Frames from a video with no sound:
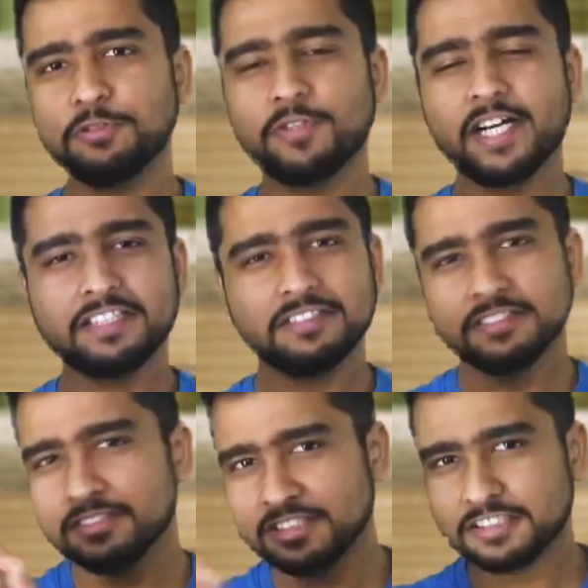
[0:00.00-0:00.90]
at
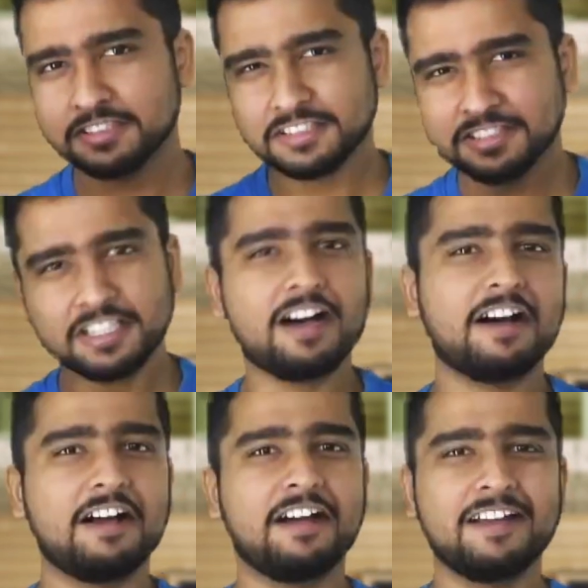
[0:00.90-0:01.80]
da da da da da.
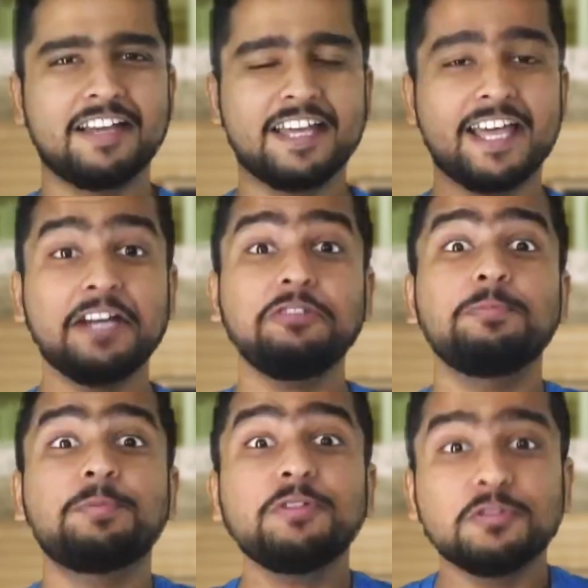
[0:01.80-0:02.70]
And you
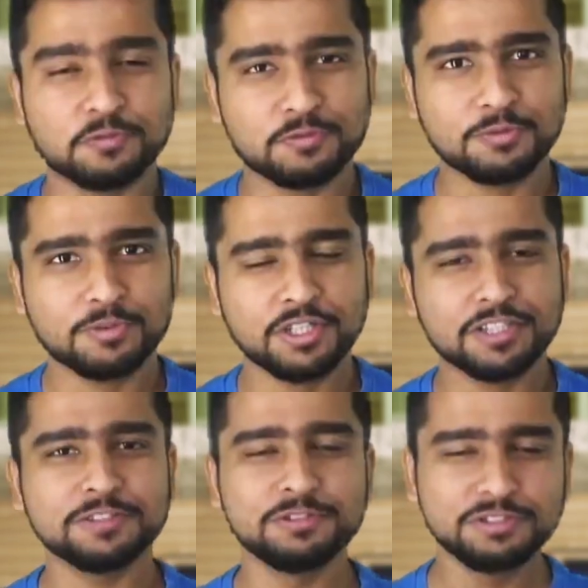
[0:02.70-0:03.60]
improve,
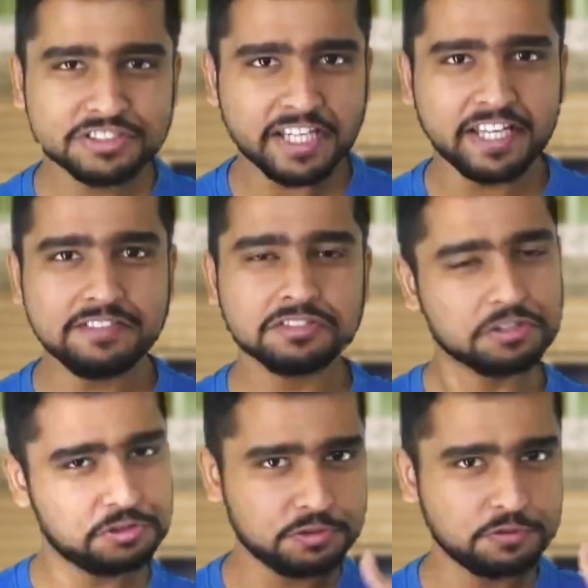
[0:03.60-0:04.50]
you change,
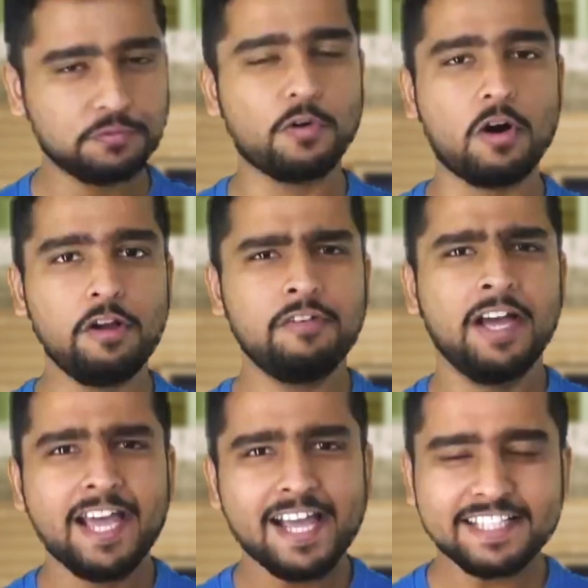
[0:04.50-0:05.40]
you evolve,
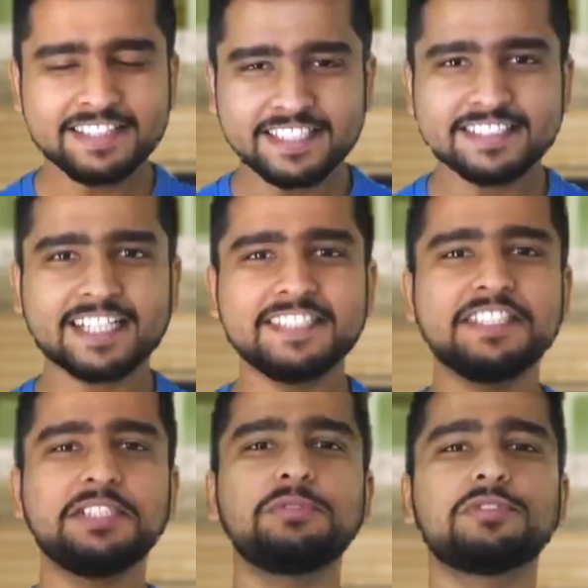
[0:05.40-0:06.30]
and then
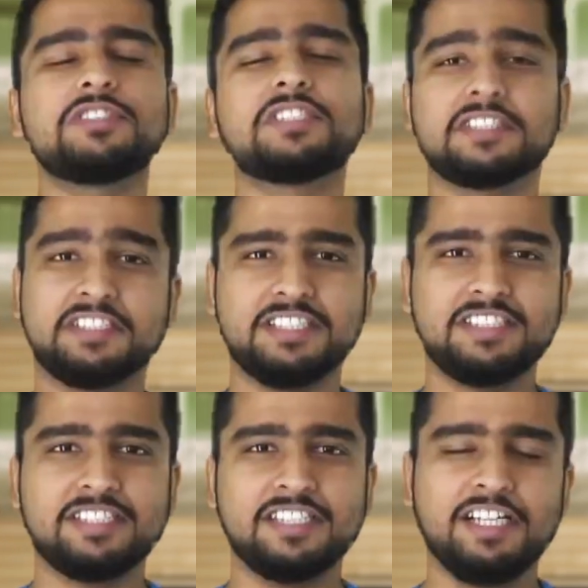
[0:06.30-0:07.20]
continue your journey.
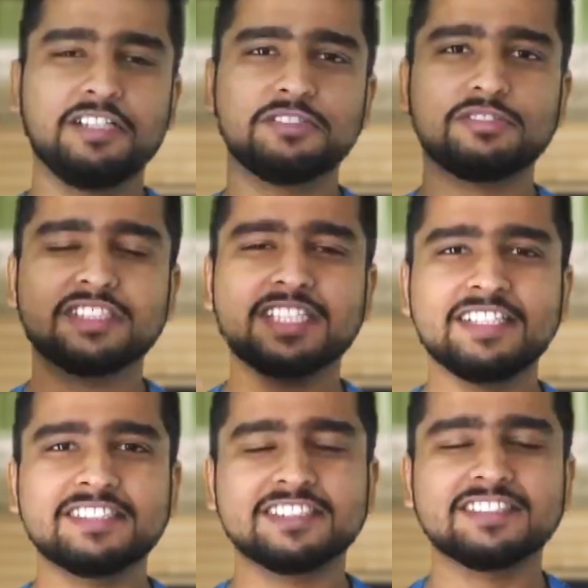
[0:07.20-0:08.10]
So
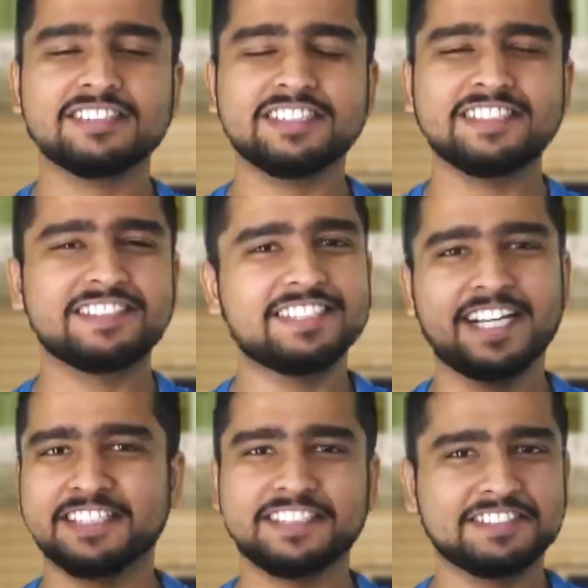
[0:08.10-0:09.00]
success is a
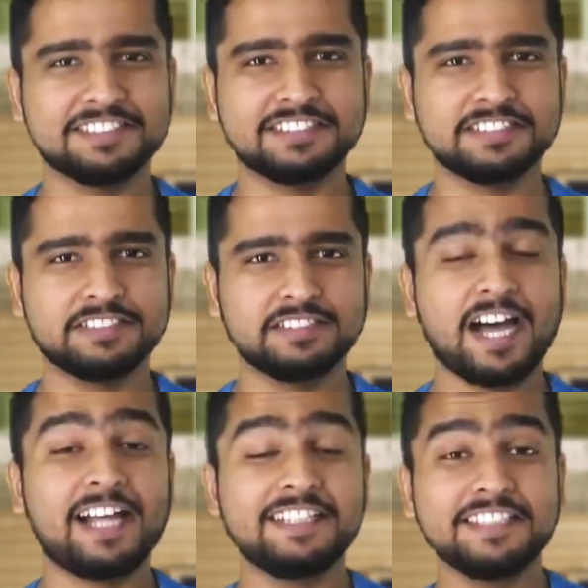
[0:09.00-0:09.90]
direction,
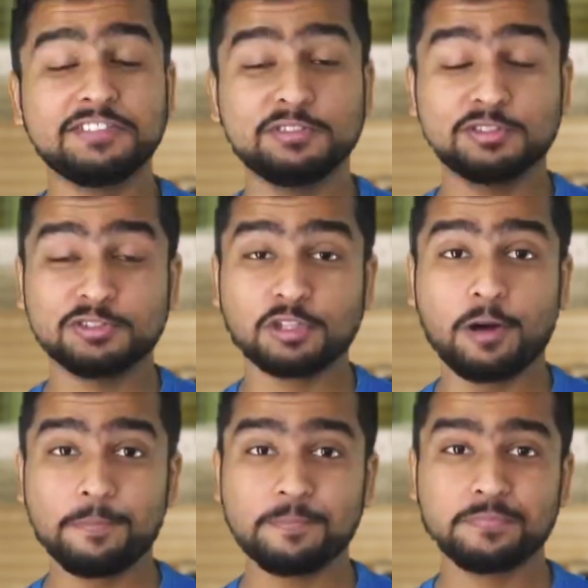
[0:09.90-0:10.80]
unless you
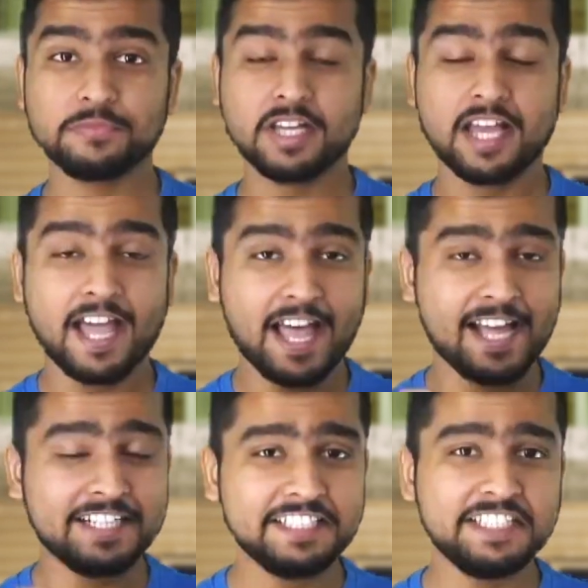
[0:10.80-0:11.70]
stop
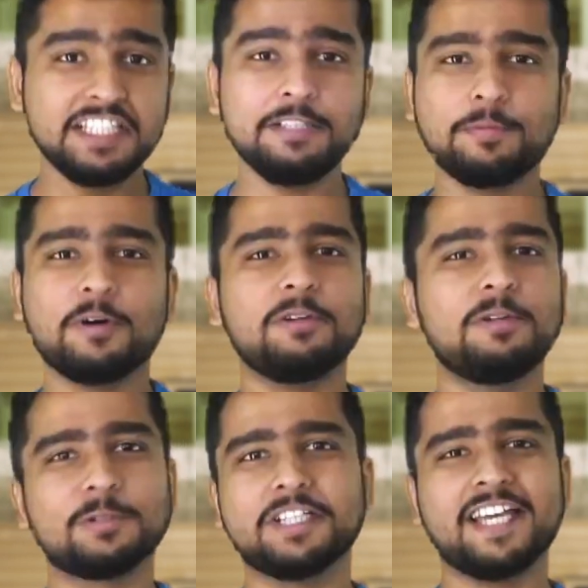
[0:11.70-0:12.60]
and keep on
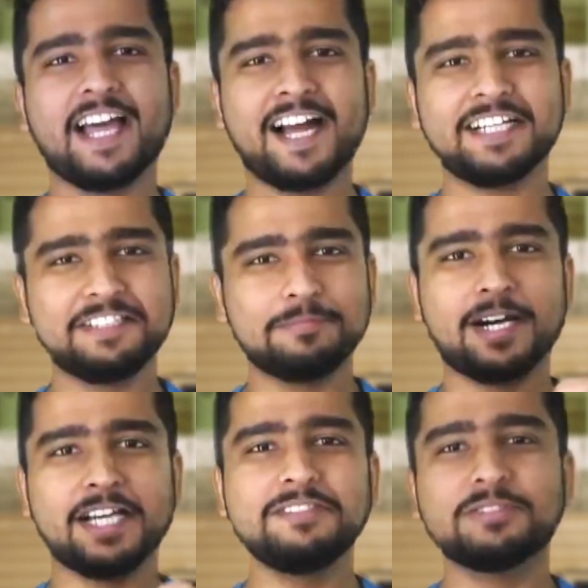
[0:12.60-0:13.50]
looking at the
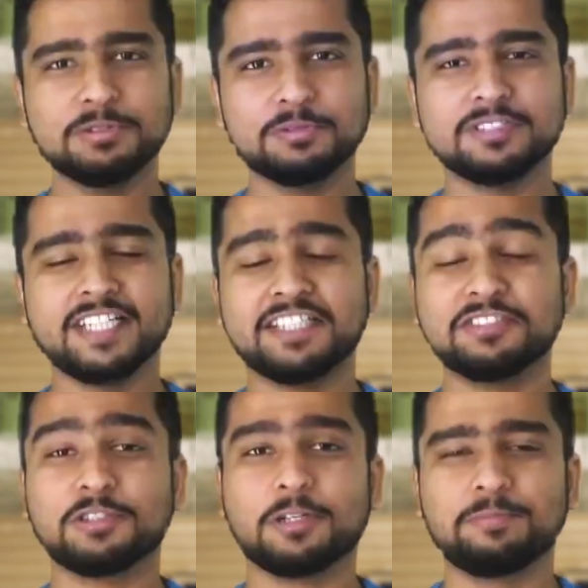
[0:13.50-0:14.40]
milestone that
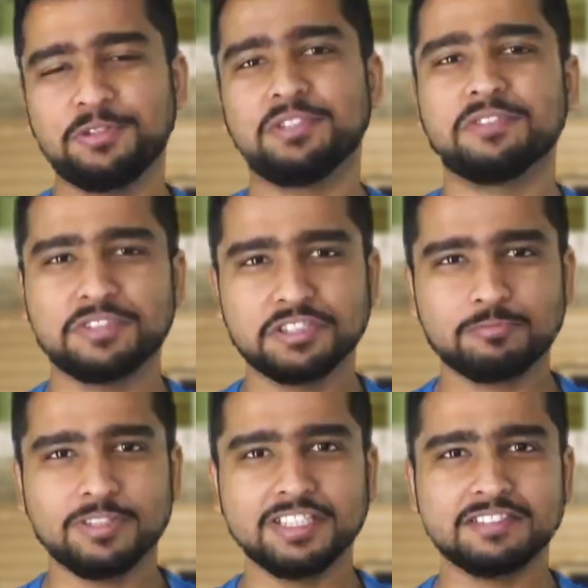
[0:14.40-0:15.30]
stopped you in the first place.